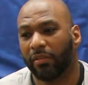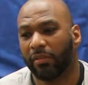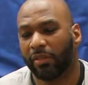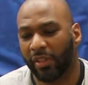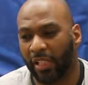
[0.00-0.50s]

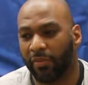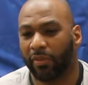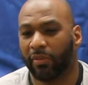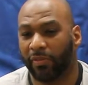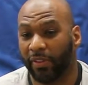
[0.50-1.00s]

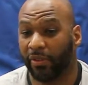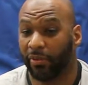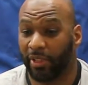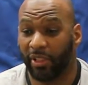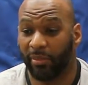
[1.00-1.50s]
Several
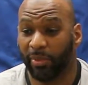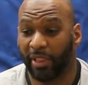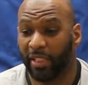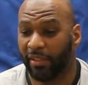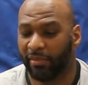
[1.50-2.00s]
physical therapy
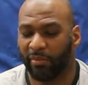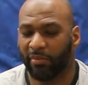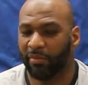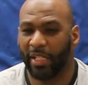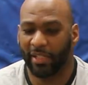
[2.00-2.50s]
guys
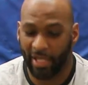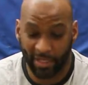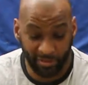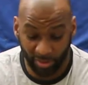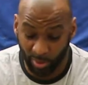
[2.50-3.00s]

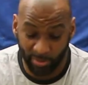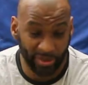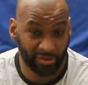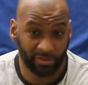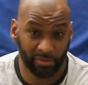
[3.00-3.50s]
at some of the
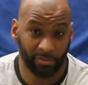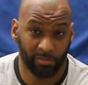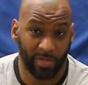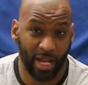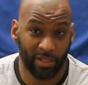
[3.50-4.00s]
best
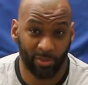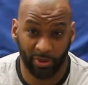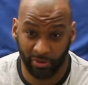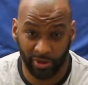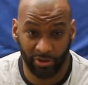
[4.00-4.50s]

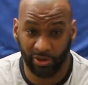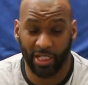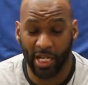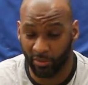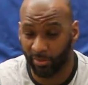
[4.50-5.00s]
hospitals here in
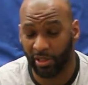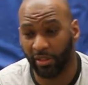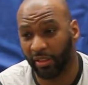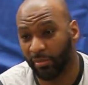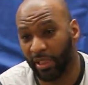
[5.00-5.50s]
Chicago. I'm
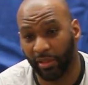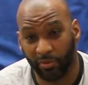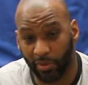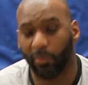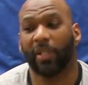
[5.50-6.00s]
talking about
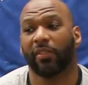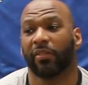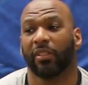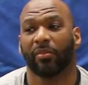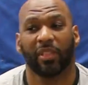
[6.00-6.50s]

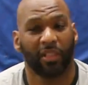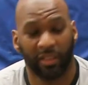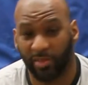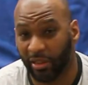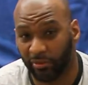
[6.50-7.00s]
Northwestern, I'm
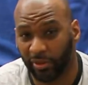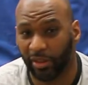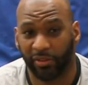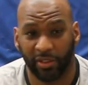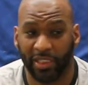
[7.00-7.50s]
talking about
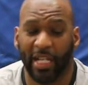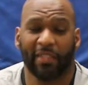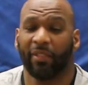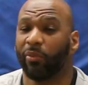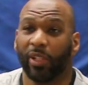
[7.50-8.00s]
Rush. The
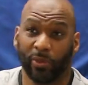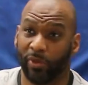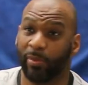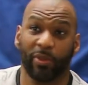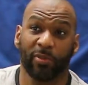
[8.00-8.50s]
guys at Rush were
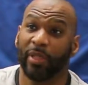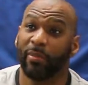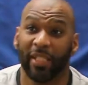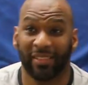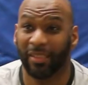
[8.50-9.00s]
supposed to be the
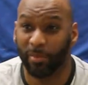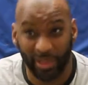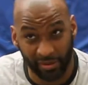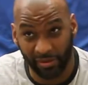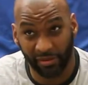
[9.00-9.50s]
best in the
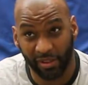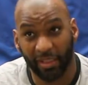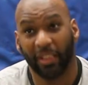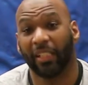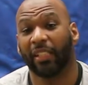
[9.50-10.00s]
business,
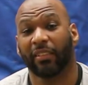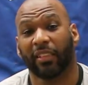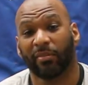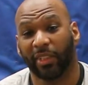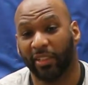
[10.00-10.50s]
and I
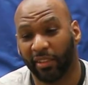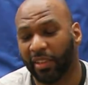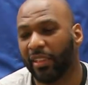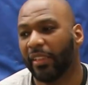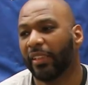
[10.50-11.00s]
took them there.
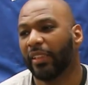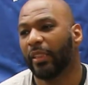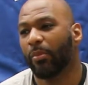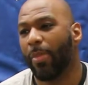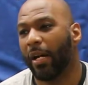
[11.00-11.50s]

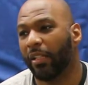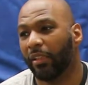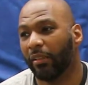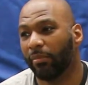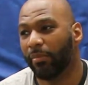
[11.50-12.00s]

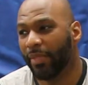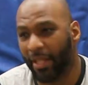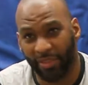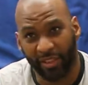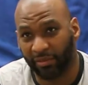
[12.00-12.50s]

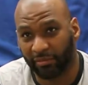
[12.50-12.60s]
Nothing.